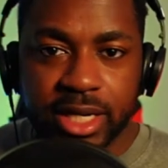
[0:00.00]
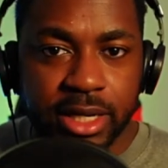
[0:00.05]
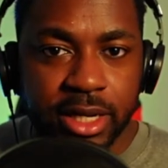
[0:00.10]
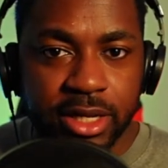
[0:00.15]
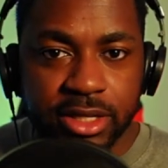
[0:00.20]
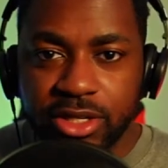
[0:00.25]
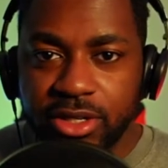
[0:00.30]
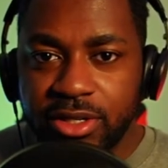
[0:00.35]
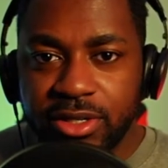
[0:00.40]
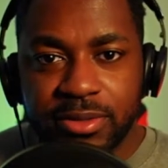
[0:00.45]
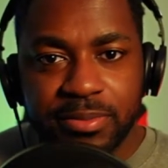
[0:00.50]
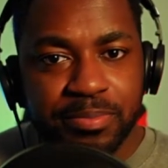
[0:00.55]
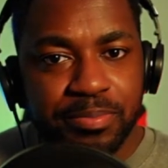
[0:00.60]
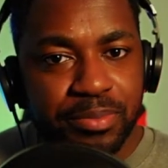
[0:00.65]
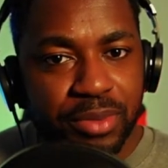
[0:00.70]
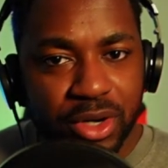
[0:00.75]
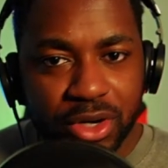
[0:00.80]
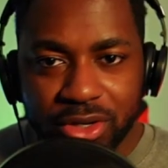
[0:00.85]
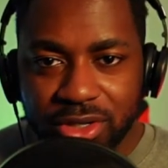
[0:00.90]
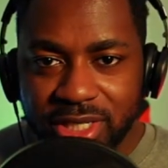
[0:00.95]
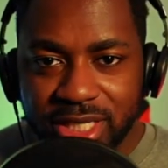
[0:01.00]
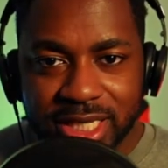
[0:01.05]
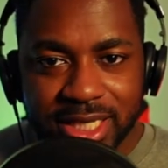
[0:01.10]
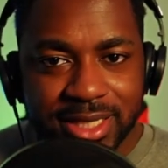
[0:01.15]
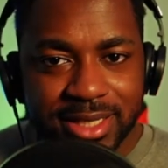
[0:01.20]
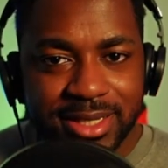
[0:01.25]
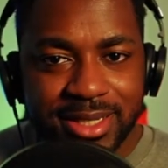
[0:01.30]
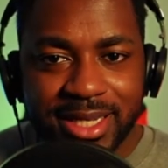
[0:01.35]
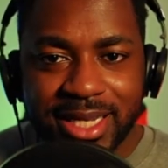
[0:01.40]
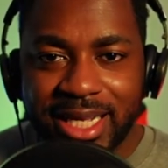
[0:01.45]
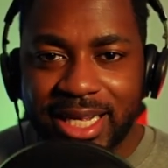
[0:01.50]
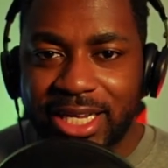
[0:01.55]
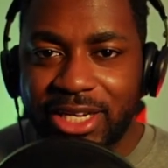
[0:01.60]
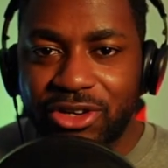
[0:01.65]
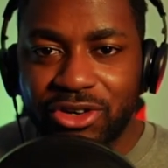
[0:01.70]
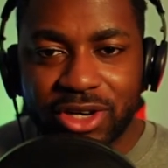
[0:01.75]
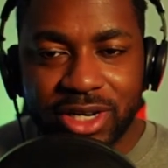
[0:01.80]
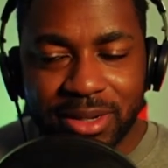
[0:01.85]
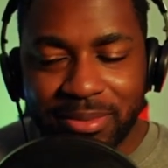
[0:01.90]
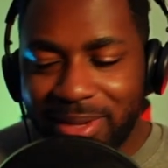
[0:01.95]
another person in
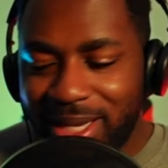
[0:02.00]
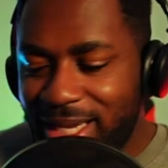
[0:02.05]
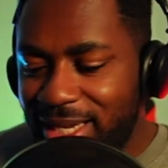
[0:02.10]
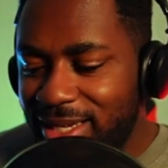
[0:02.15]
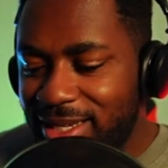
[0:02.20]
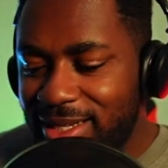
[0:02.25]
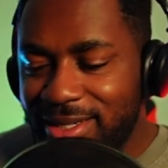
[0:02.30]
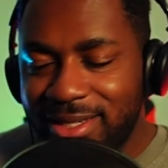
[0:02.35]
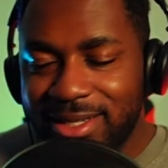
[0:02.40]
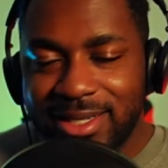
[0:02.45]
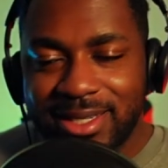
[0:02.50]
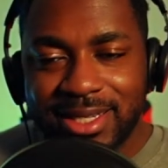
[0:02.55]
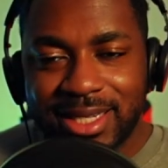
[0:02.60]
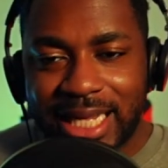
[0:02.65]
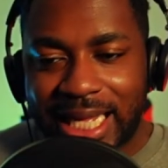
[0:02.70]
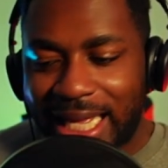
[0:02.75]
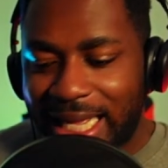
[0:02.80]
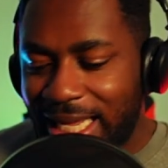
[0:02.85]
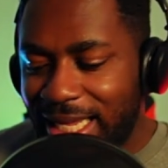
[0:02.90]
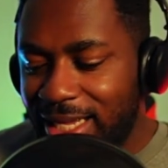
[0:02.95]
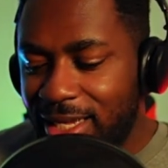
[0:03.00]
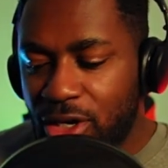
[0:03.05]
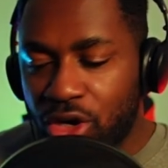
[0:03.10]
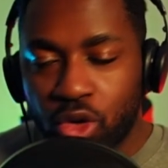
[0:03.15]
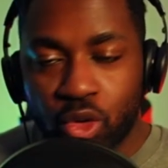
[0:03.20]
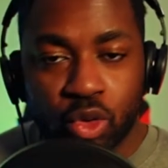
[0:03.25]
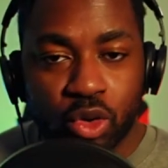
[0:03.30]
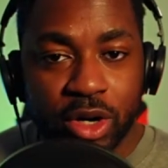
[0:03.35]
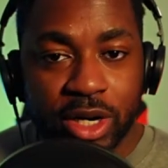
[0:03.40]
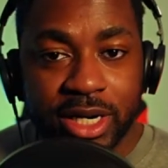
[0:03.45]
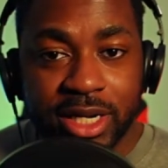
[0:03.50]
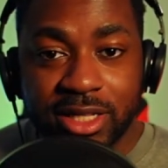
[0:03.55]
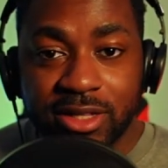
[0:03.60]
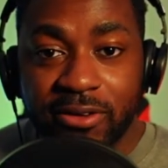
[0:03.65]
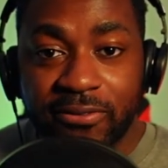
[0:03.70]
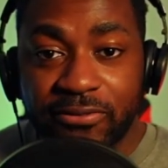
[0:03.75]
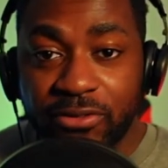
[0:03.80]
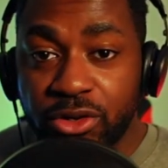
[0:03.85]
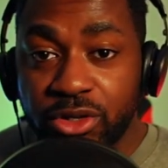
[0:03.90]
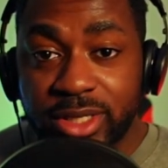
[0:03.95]
your command, or
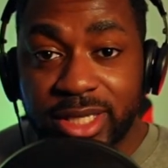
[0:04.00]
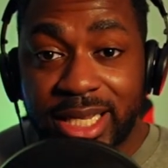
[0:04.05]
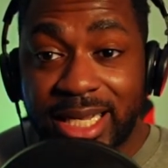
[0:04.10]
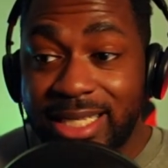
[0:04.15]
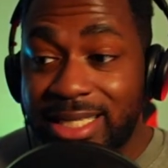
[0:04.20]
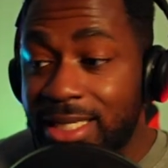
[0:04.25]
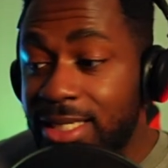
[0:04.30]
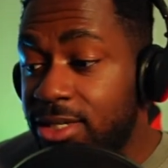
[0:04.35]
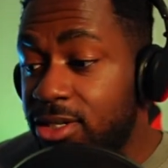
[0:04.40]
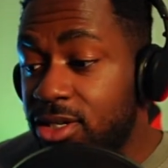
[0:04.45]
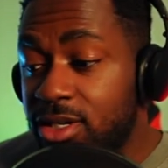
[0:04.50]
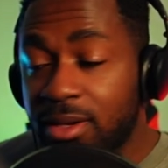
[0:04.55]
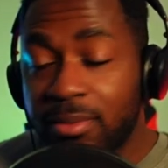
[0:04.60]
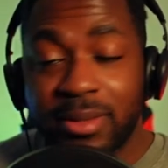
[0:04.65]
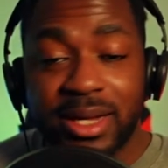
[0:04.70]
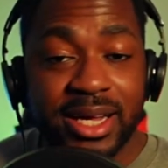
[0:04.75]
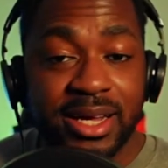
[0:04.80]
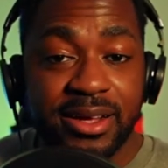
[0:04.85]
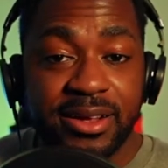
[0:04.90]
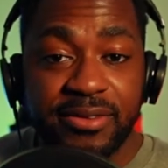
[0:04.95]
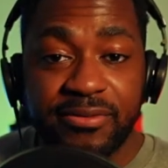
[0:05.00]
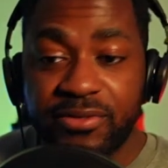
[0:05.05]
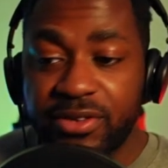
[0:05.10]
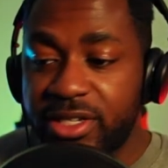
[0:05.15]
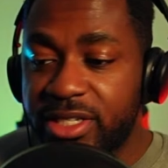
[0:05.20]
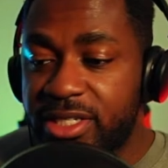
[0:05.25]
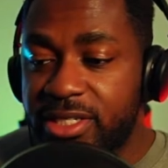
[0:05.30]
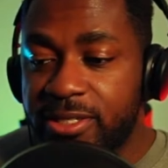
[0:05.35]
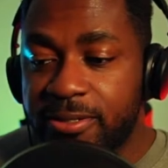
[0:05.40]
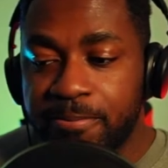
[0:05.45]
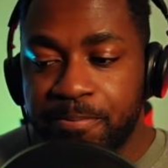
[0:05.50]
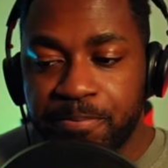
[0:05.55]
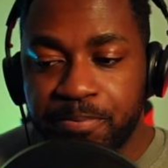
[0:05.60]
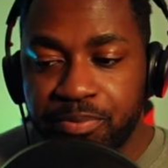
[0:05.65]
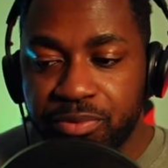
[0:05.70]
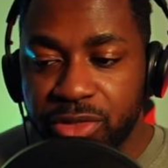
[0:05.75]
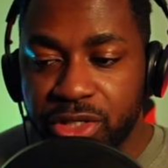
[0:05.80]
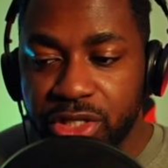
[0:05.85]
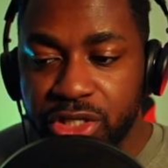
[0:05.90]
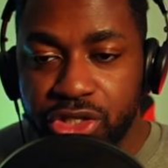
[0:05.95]
another first class in your command, if it's
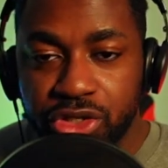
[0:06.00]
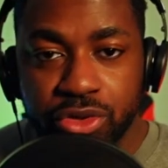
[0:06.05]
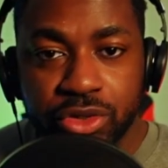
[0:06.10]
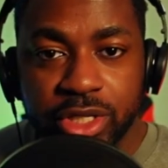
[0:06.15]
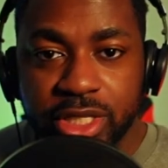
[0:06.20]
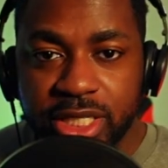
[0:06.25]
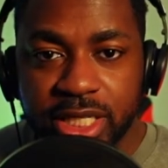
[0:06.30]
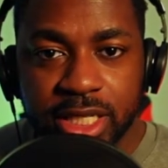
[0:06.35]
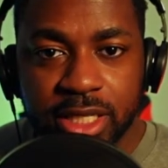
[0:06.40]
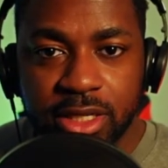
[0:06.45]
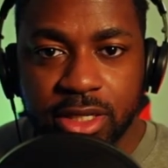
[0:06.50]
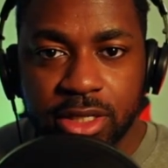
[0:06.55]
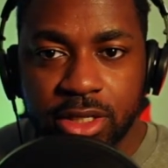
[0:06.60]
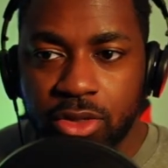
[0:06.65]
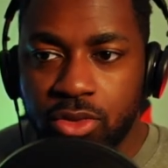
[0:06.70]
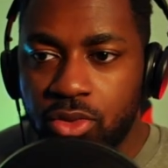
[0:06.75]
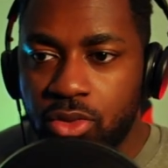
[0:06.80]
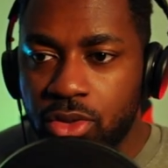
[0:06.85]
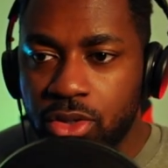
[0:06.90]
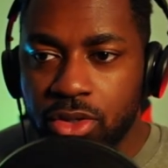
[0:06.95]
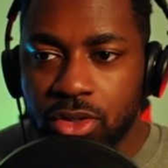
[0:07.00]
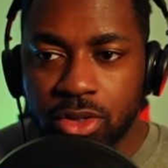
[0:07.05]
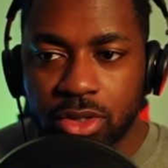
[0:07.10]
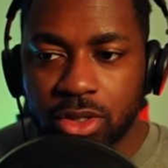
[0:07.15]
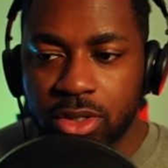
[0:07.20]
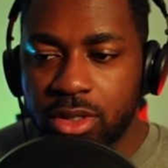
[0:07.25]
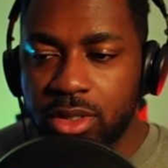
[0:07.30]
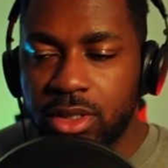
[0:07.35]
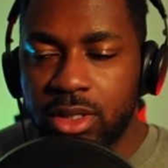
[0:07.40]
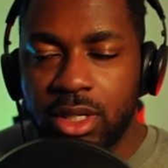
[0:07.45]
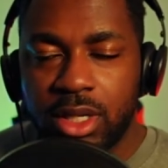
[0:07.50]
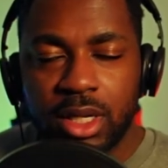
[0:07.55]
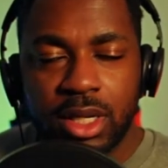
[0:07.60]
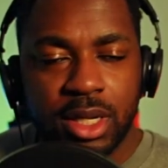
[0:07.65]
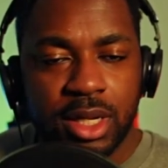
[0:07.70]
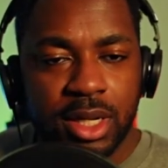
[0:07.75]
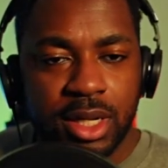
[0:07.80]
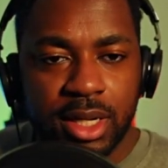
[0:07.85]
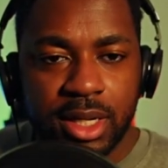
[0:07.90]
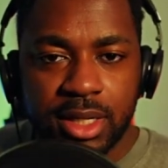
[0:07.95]
Junior Sailor of the quarter or
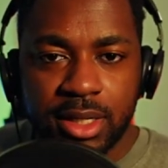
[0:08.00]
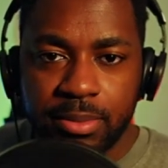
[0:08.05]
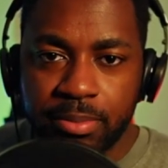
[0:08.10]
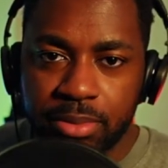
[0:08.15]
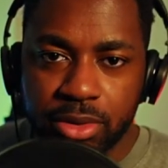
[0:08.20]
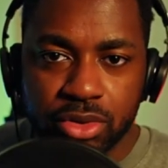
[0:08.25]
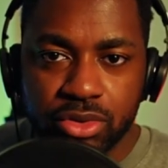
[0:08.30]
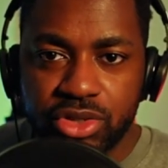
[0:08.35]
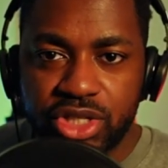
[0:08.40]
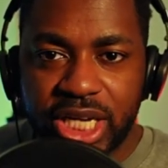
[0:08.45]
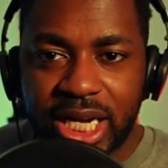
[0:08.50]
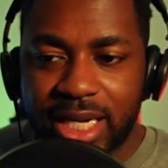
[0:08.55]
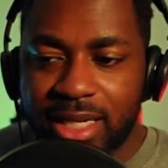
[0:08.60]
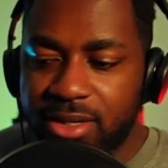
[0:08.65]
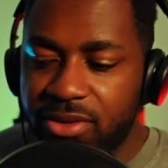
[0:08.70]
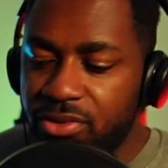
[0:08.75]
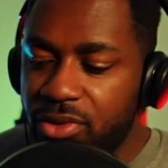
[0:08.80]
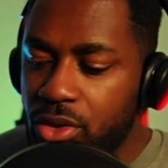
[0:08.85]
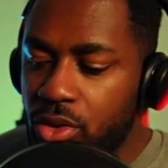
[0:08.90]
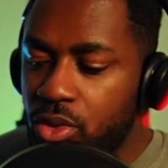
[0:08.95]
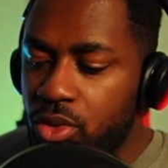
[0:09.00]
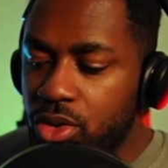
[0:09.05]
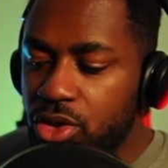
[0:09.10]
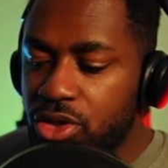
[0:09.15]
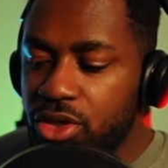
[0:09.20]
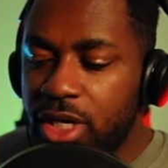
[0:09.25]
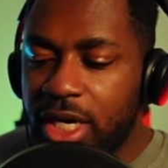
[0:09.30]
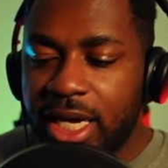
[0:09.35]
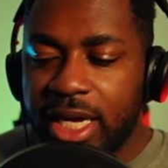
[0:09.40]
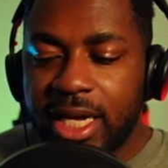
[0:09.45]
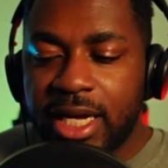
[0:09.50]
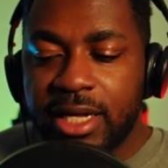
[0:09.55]
Blue Jacket of the quarter.